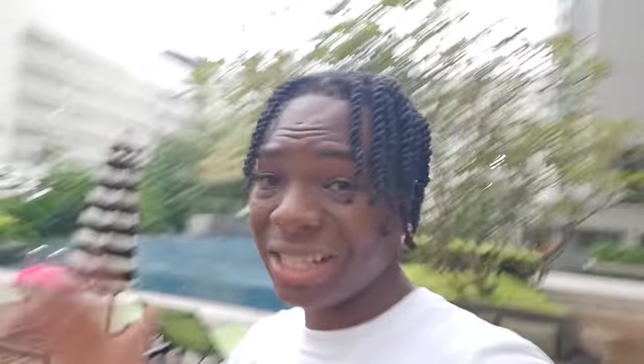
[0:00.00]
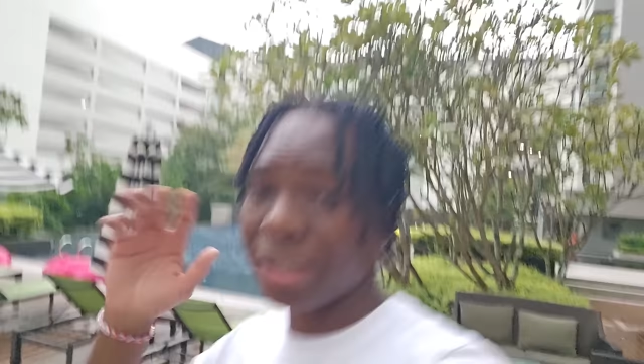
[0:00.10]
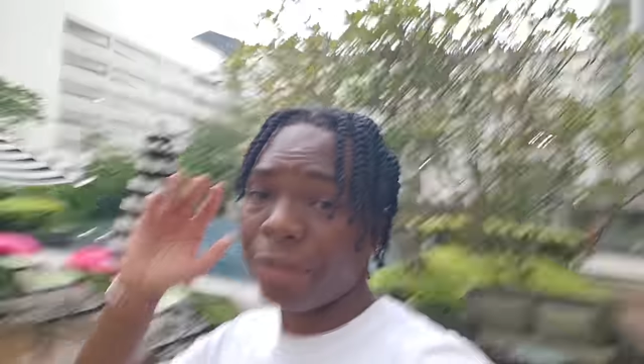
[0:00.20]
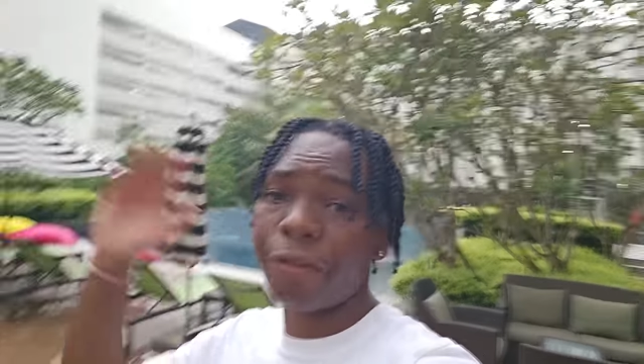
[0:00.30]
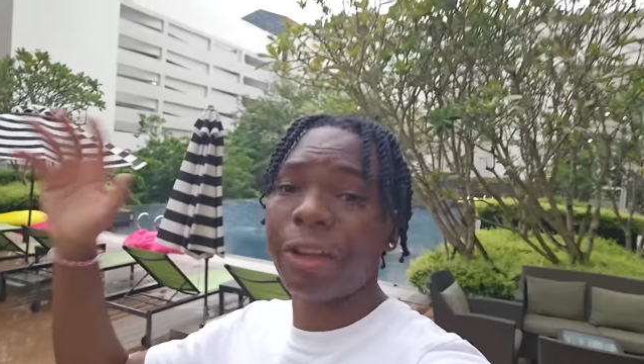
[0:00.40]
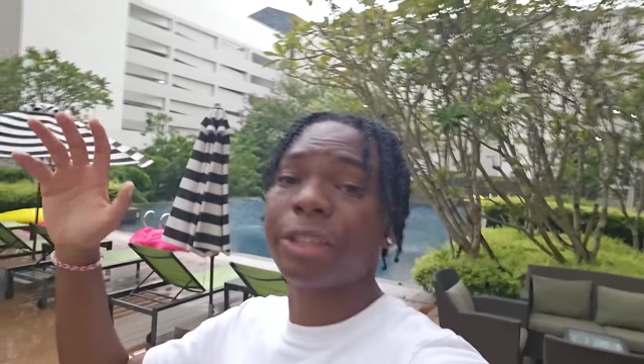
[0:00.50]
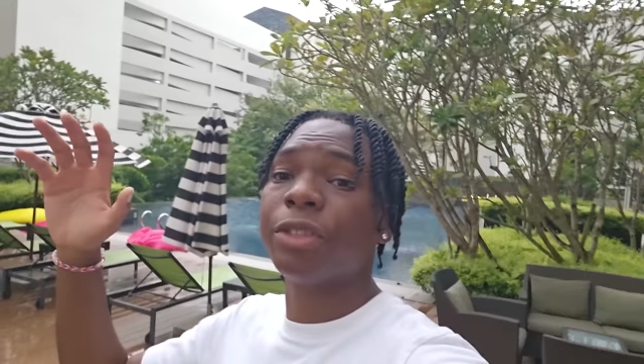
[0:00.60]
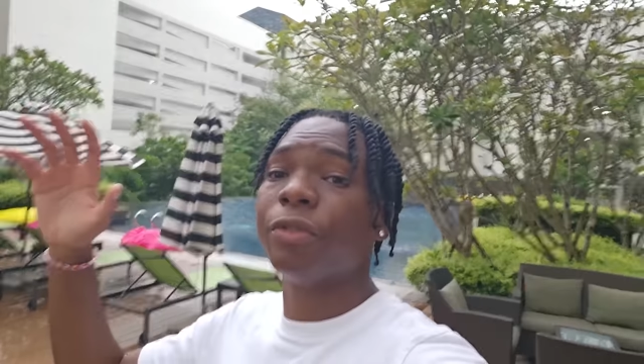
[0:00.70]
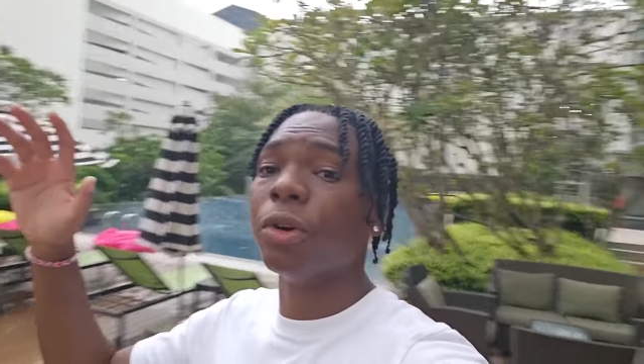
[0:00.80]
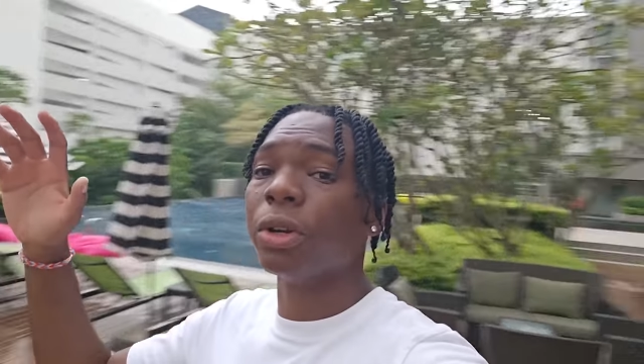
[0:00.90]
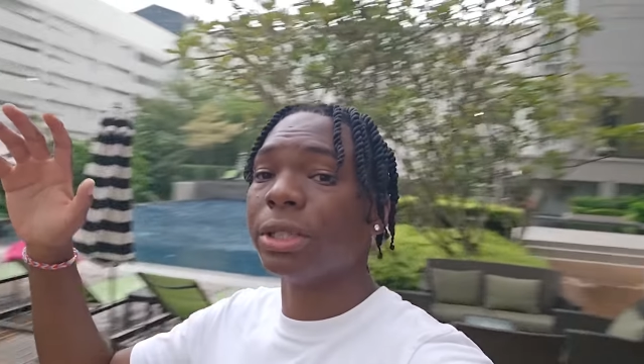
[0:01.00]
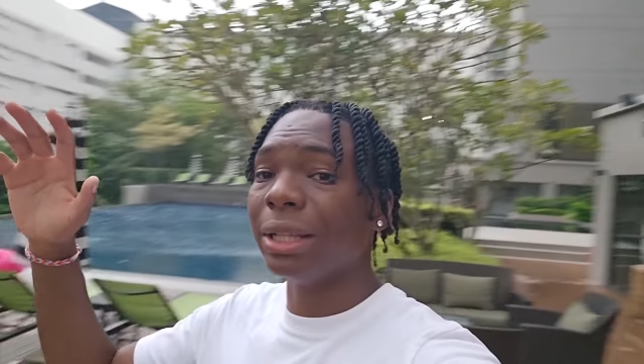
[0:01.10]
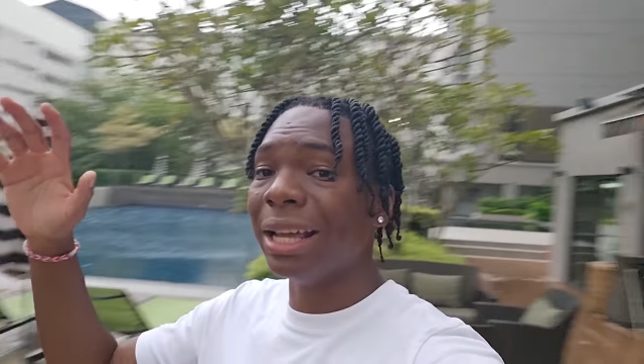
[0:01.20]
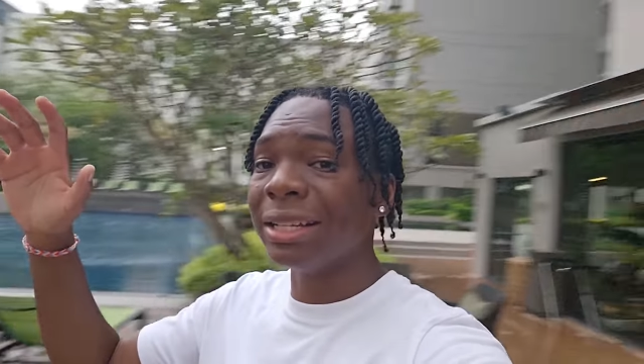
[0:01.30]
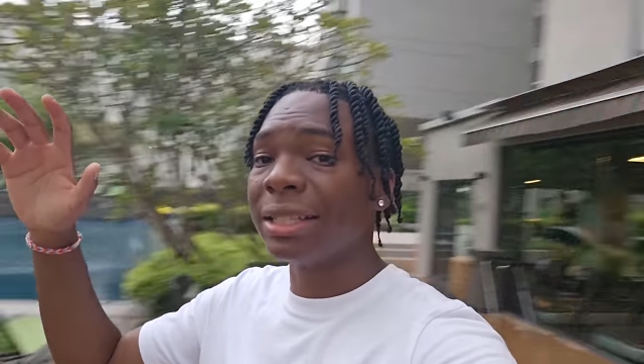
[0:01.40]
it's a fixed focus
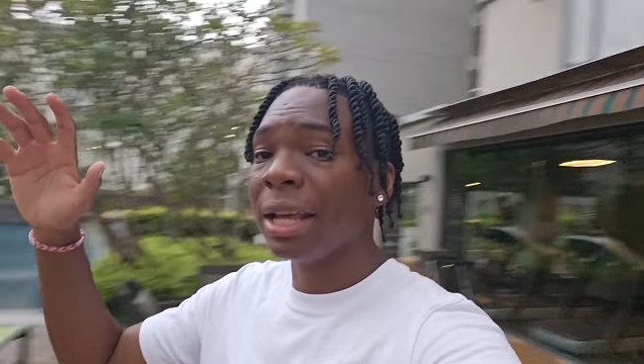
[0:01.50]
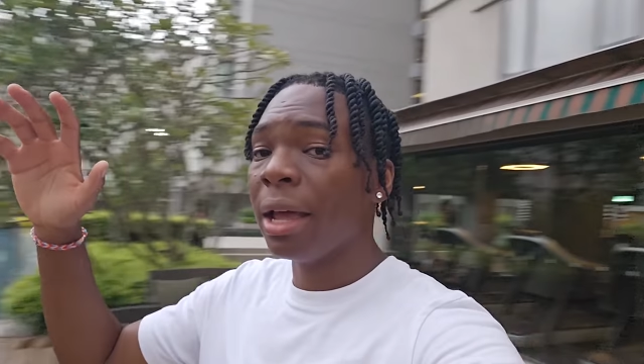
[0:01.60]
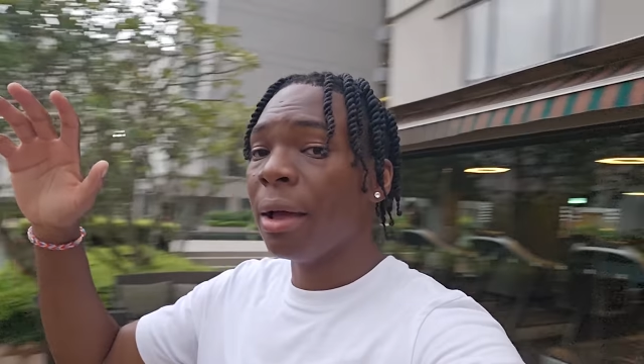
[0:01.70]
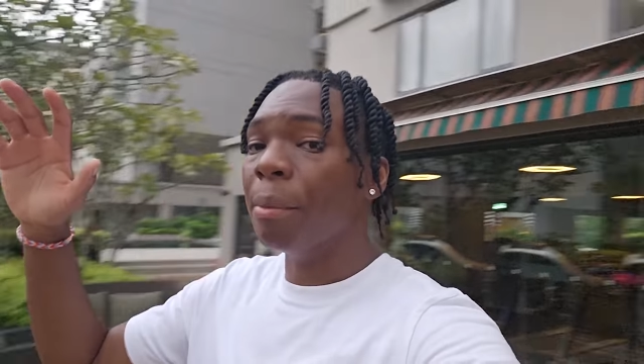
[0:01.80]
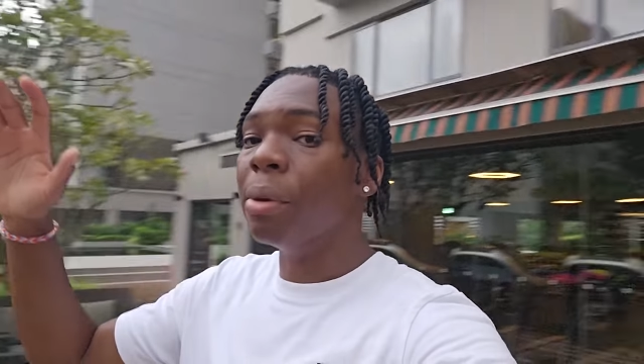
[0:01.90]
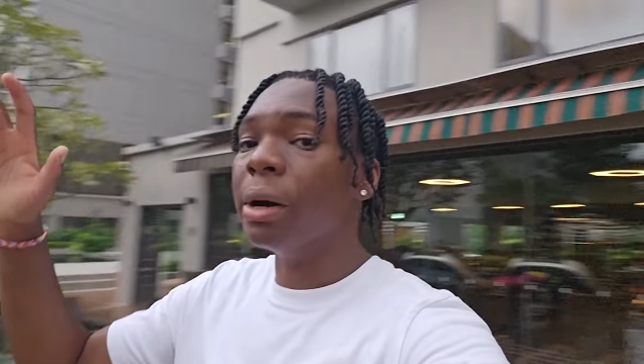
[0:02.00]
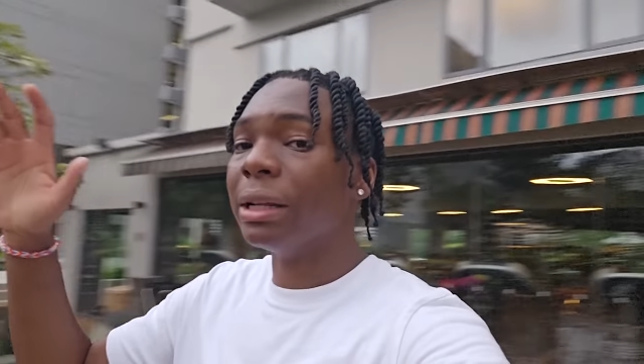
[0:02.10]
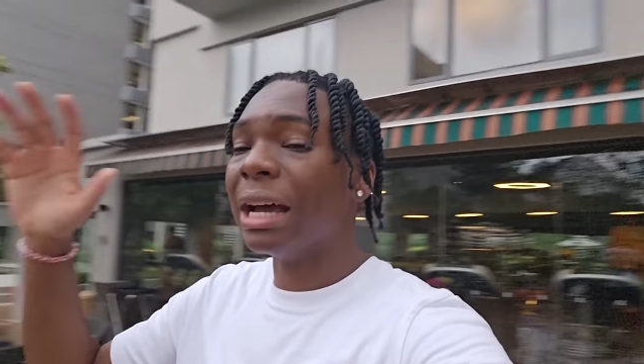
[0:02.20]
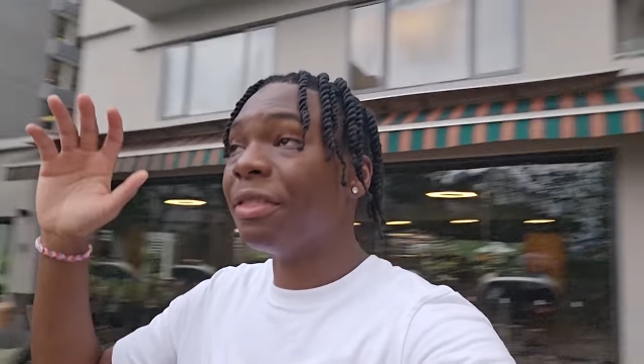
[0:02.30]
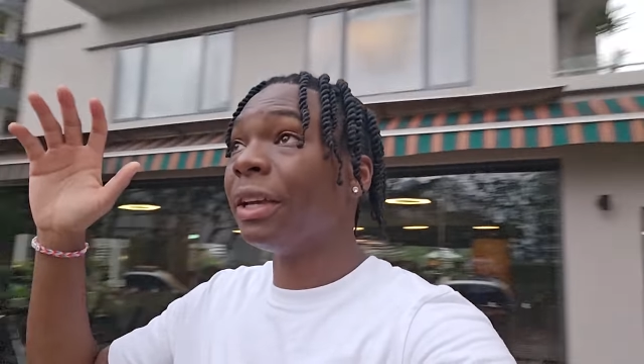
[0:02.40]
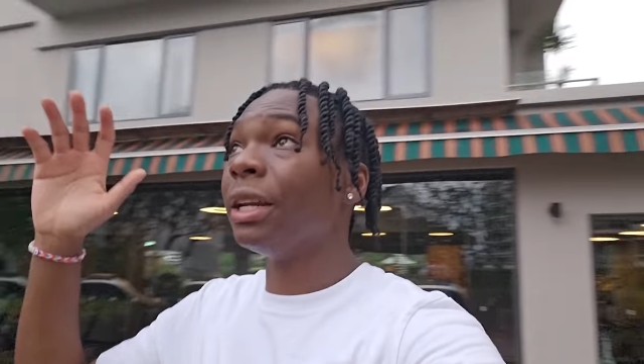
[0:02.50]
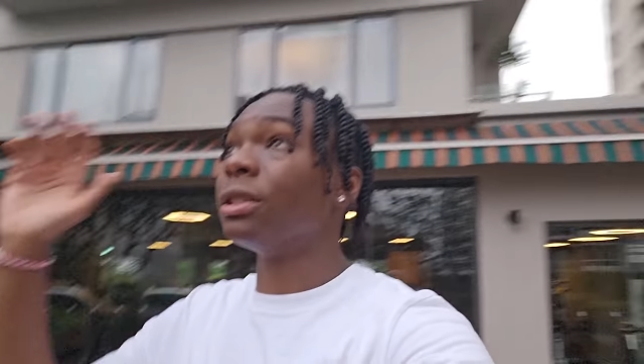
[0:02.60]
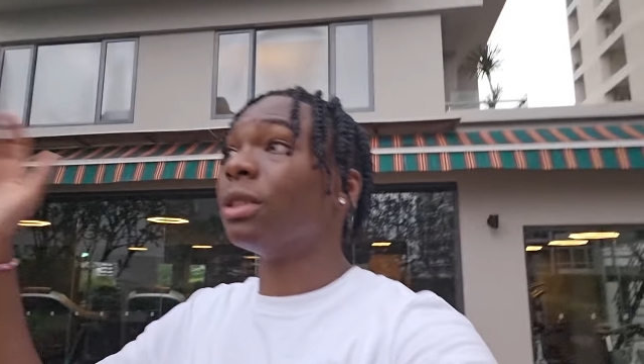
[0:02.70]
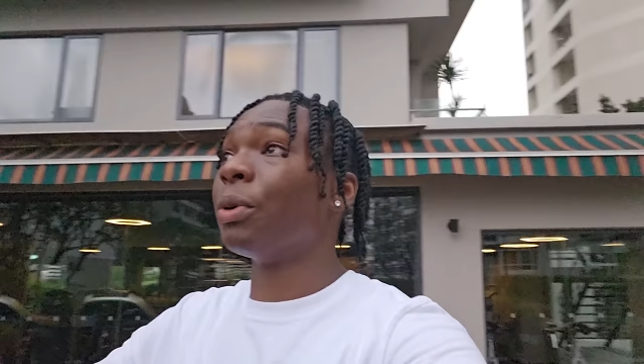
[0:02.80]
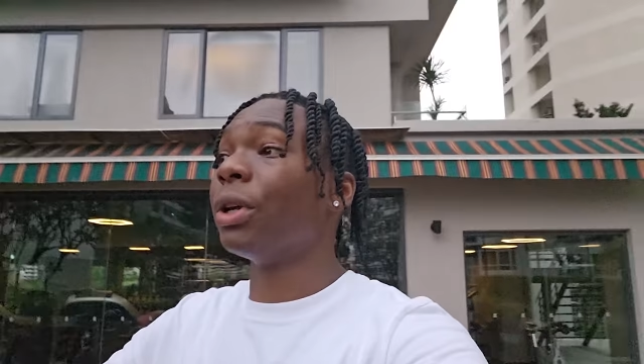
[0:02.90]
lens but i think it
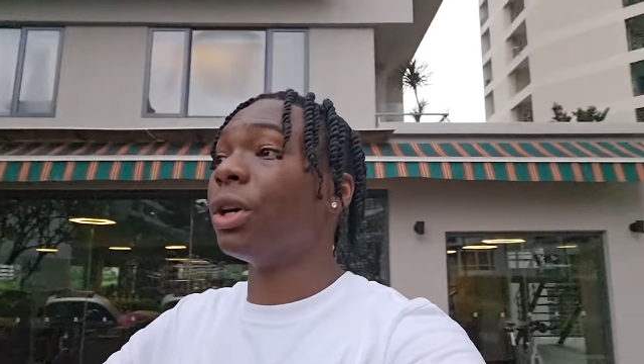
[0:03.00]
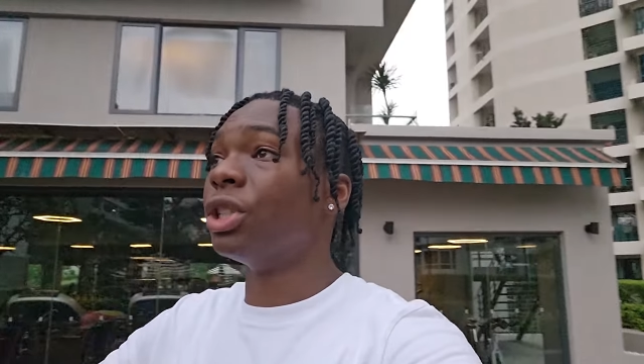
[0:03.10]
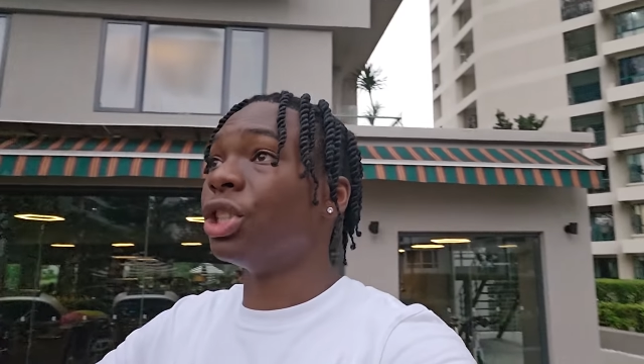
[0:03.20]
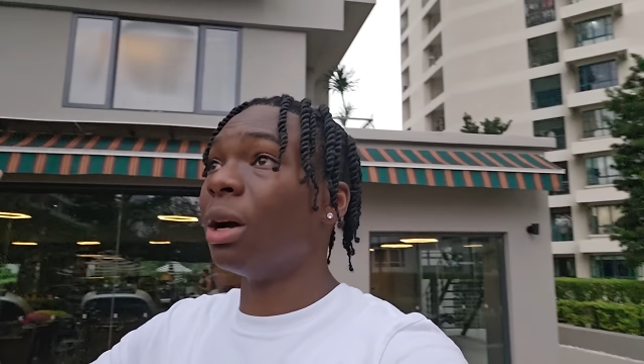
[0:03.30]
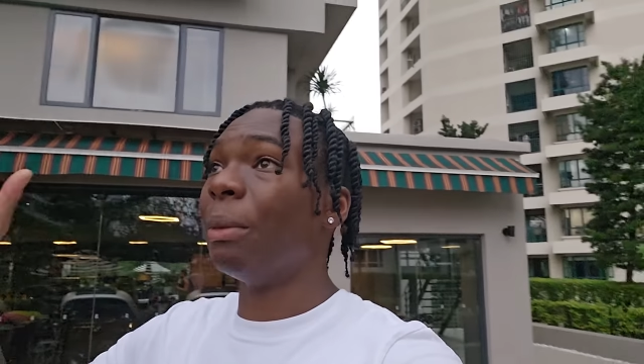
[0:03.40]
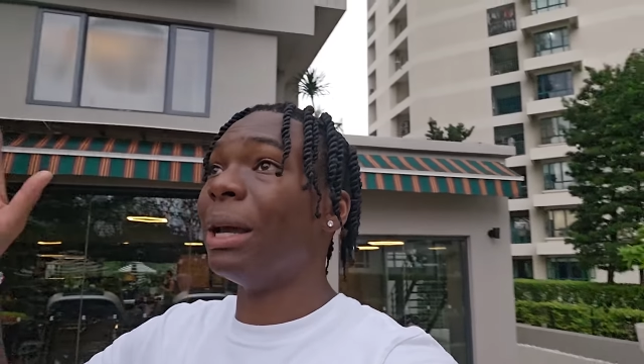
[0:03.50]
does a pretty good job